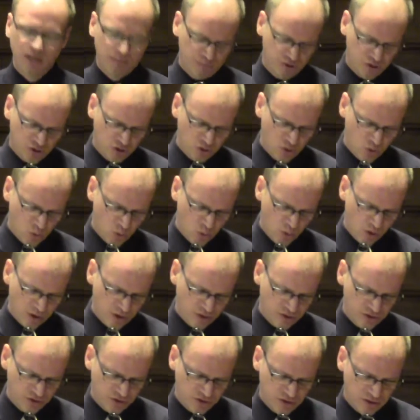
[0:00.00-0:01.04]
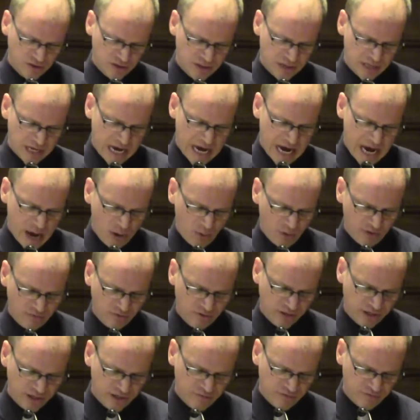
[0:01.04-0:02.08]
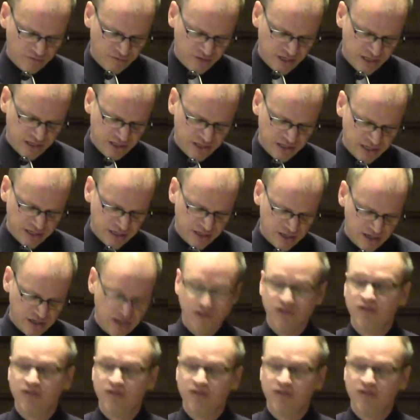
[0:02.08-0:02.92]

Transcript: up stores, however convenient